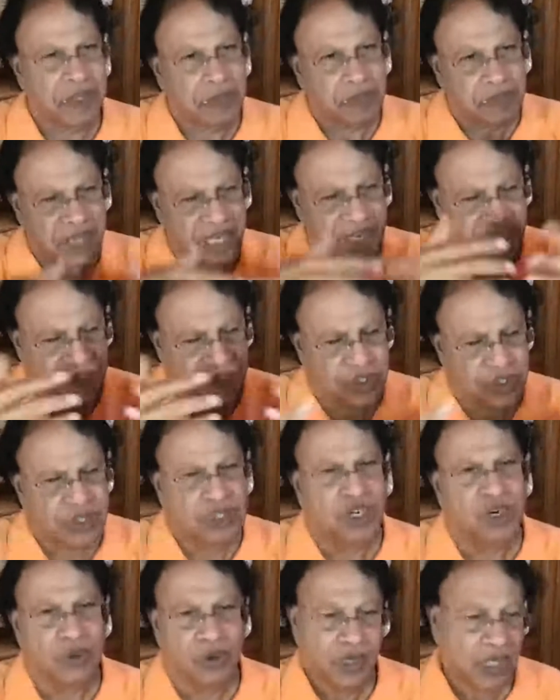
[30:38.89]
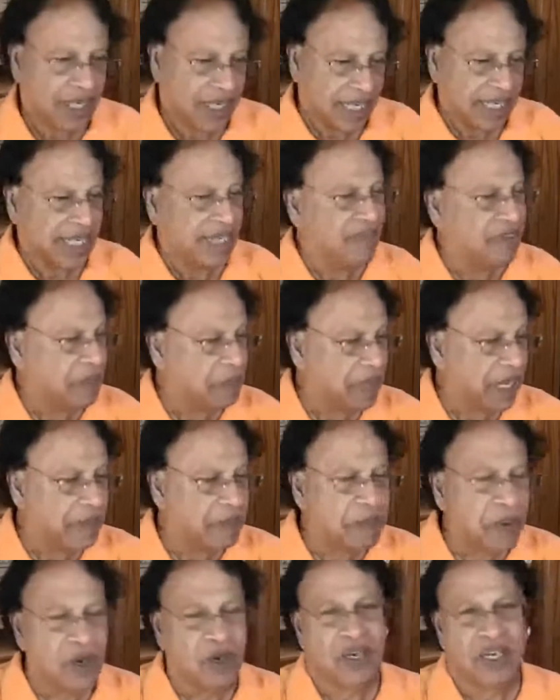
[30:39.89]
People have to know. Like even
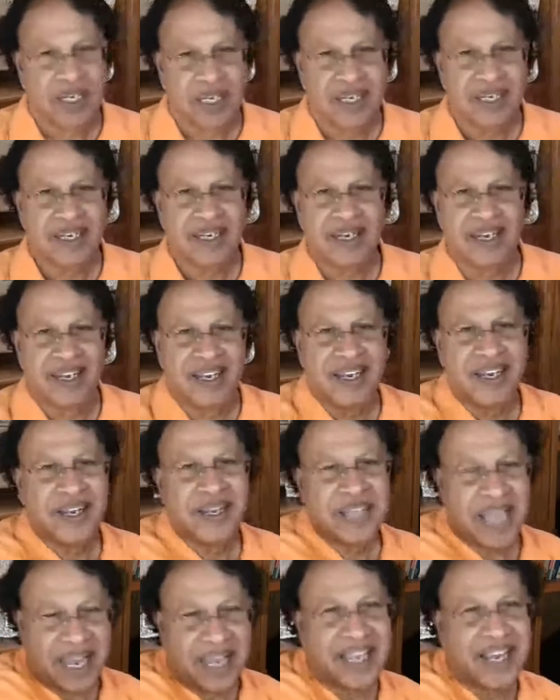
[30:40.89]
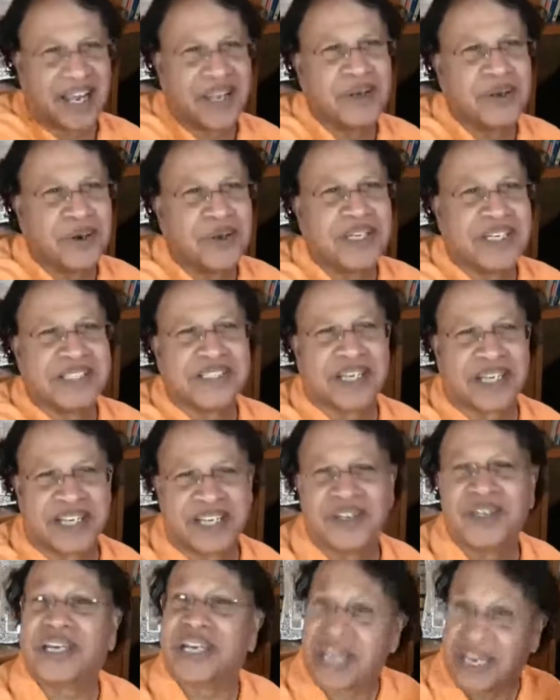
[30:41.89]
my book, I know it is a
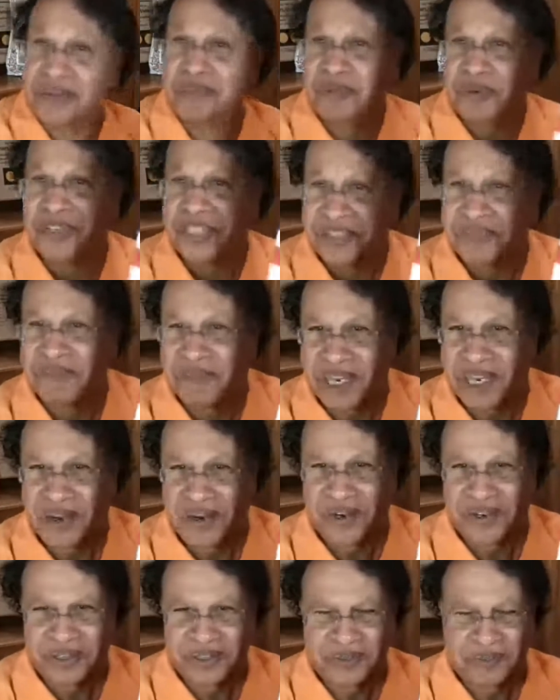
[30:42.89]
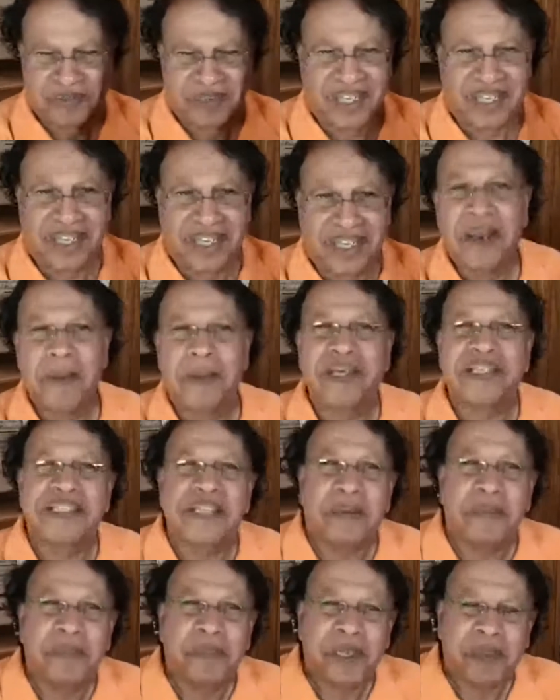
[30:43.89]
great book according to me, but
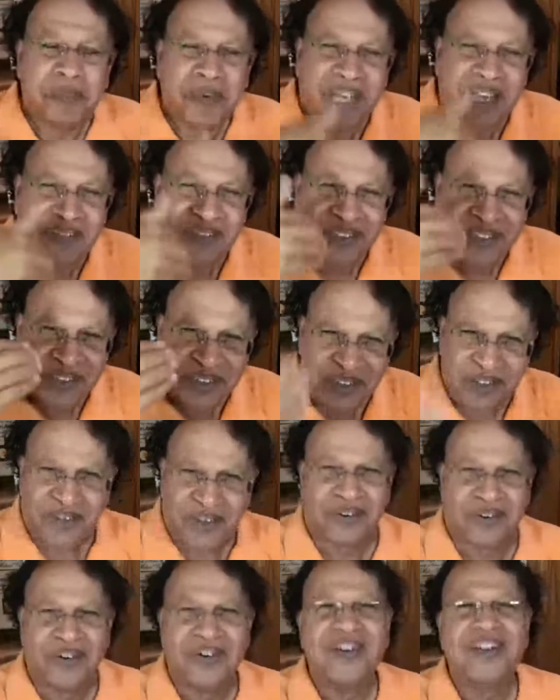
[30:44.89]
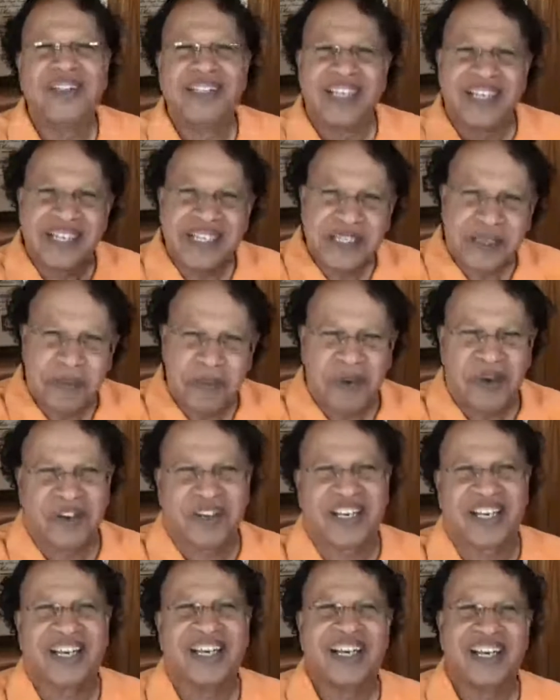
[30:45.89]
some people have to know there is a
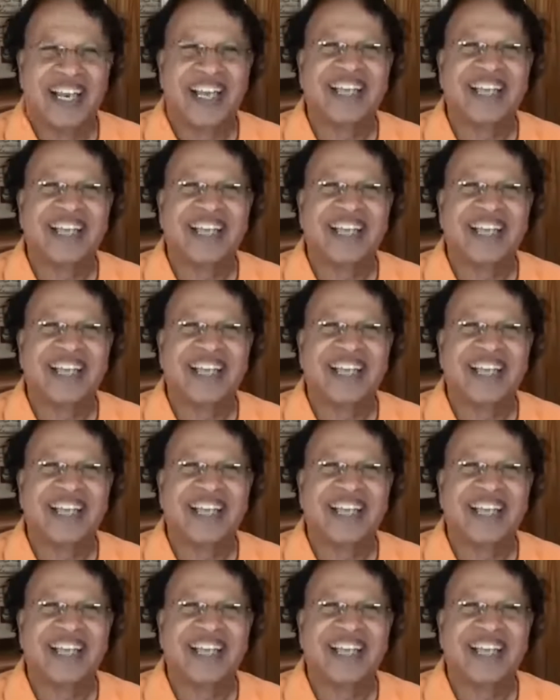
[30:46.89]
book.